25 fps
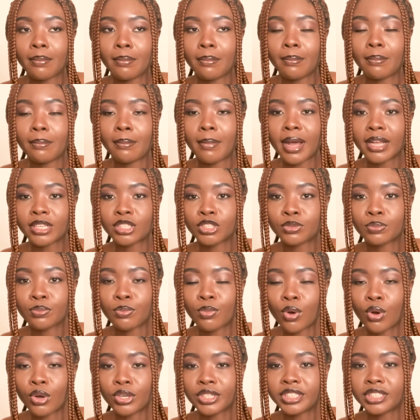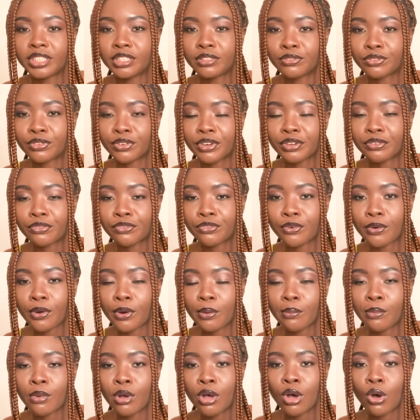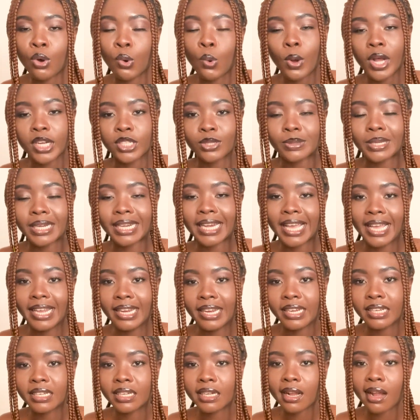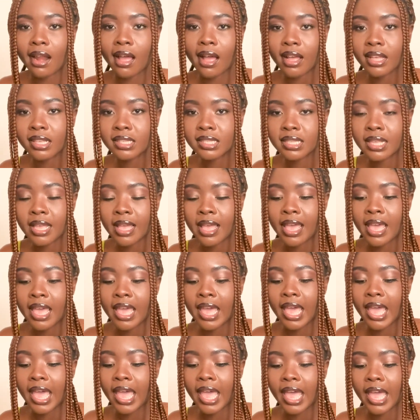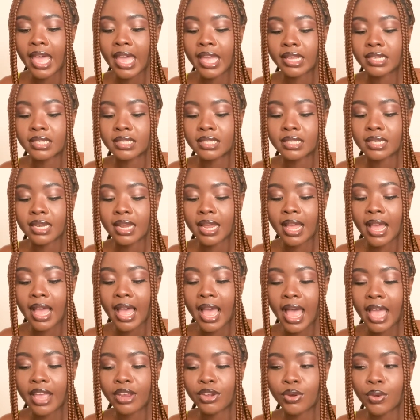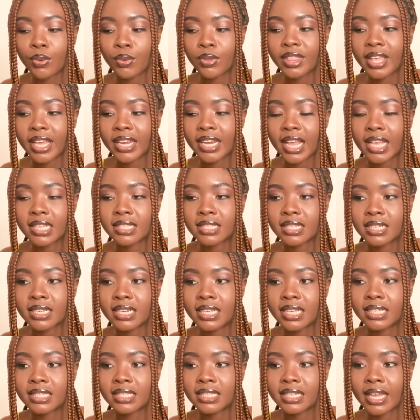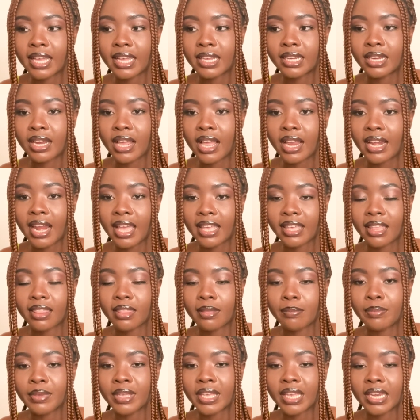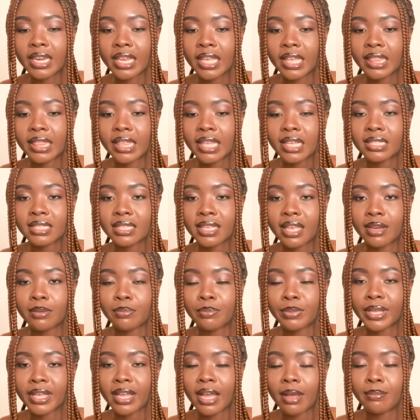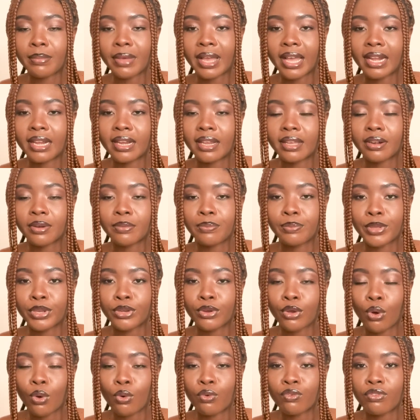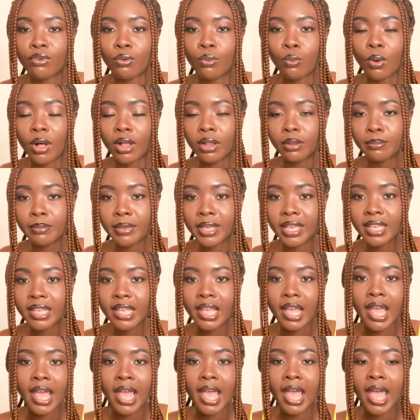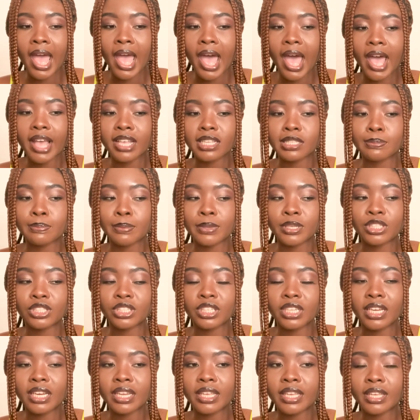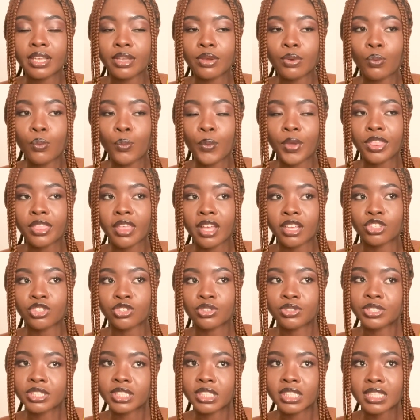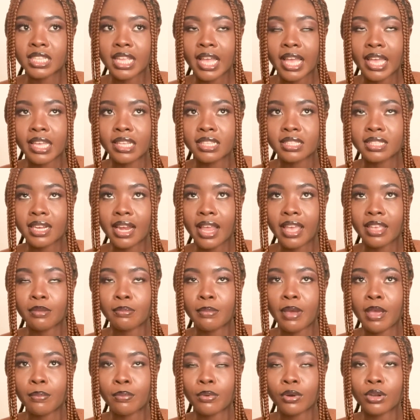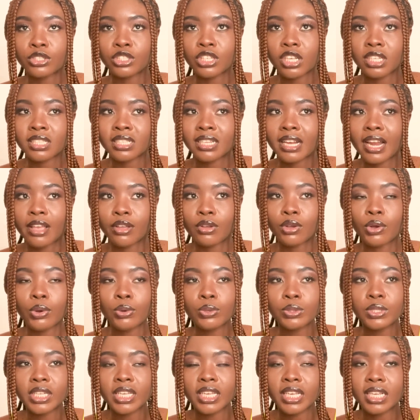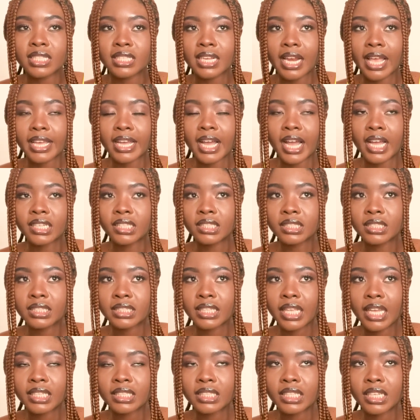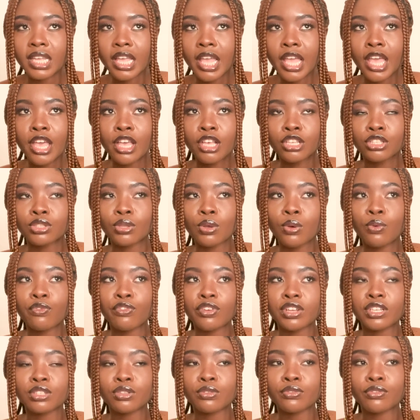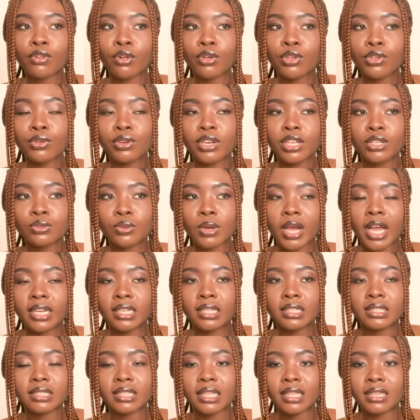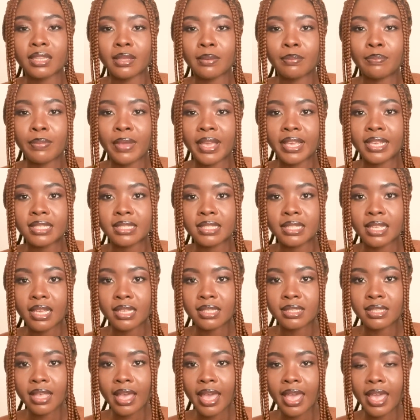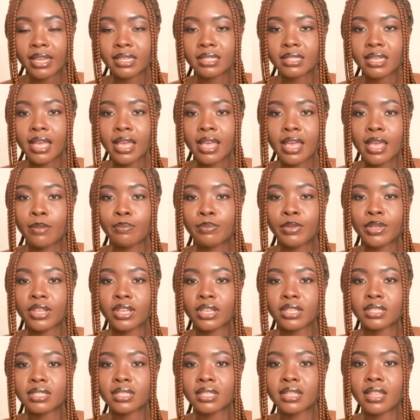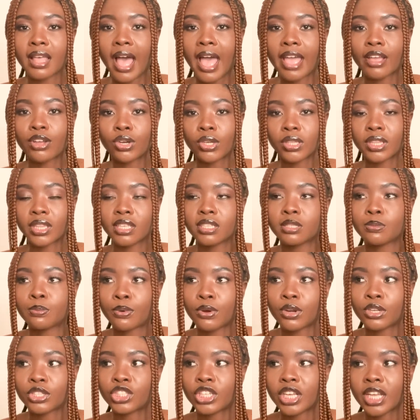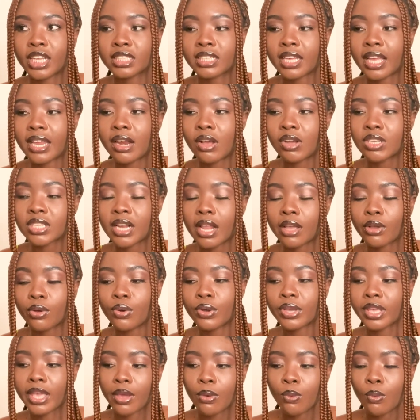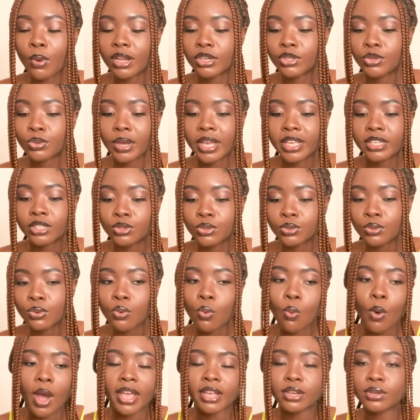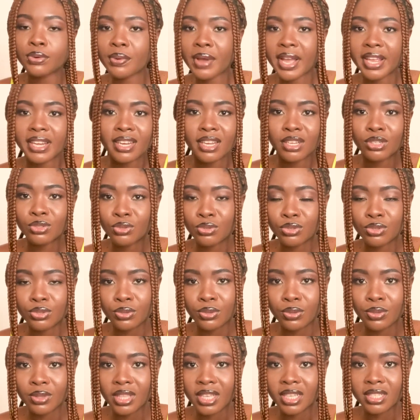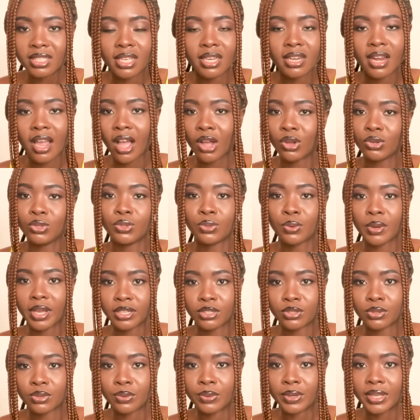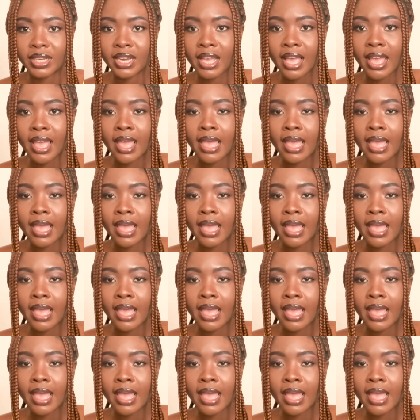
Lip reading: much more different from what we learn in class. And I know that as an intern, like at the beginning, things can become a little bit overwhelming, especially with actuarial science. Like my projects, like coding, it's like understanding. So first of all, you need to understand the basics. And because I got this project and I was like, okay, what do I do? Why do I need to do this? And how do I do it?